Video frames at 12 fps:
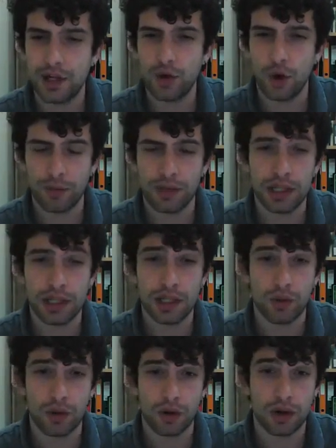Normally
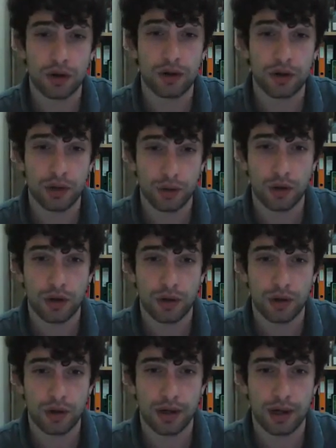your
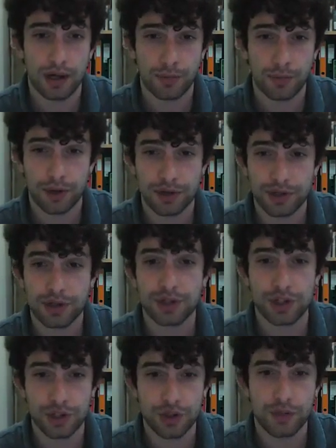person
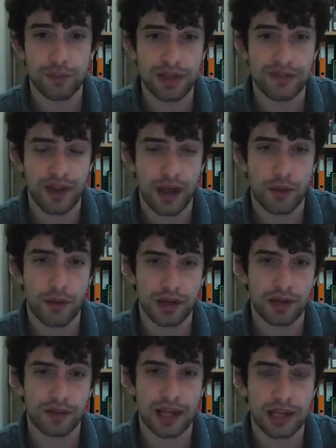should be
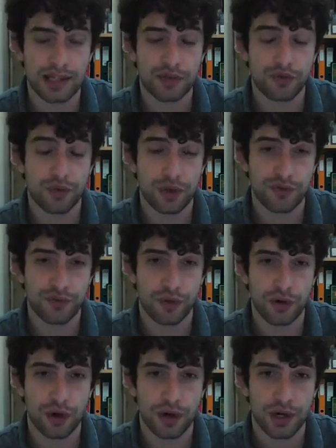found in the
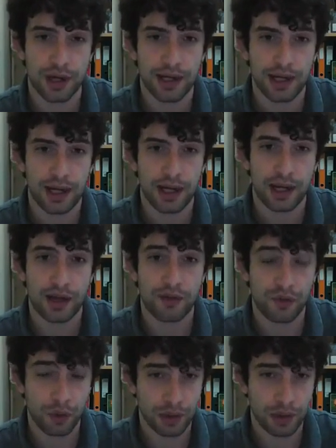1844
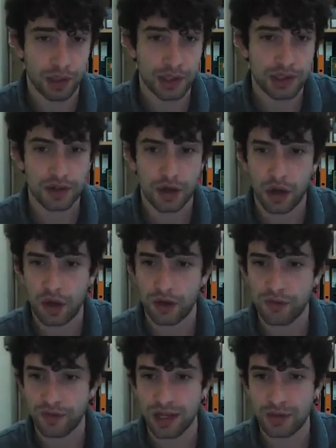voter list
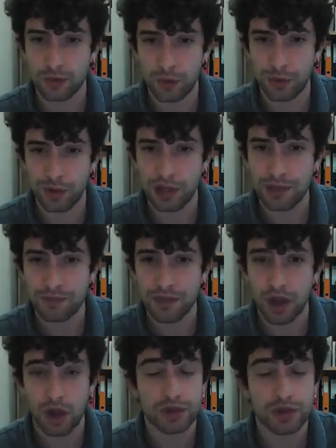of
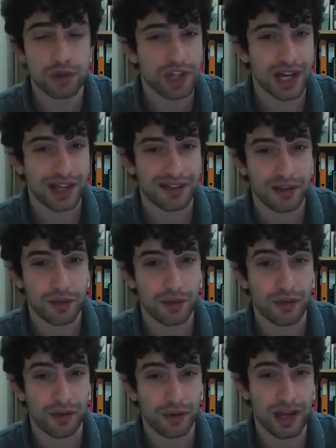Hermoupoli. Also check the
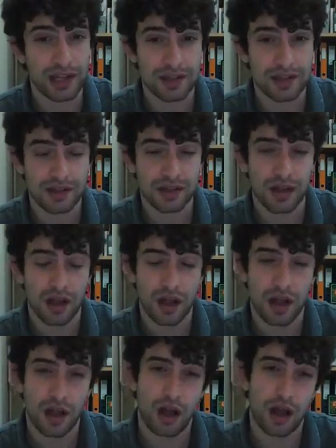rest
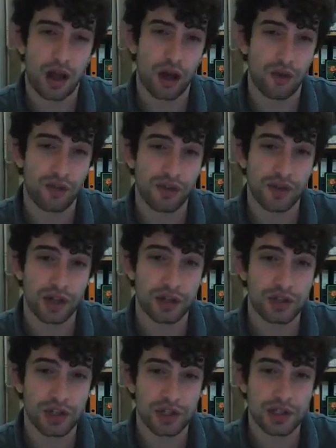of the
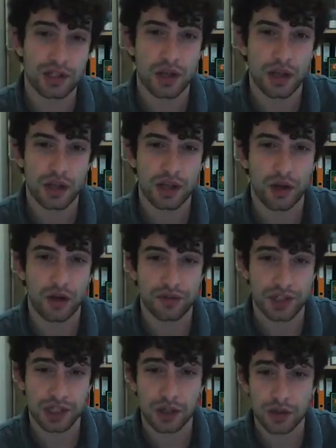villages
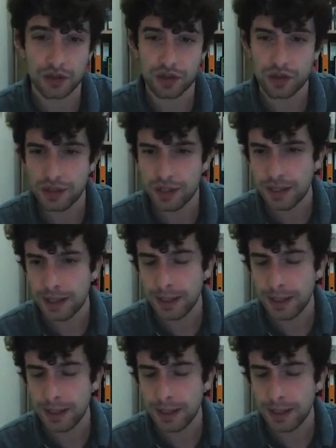of Syros.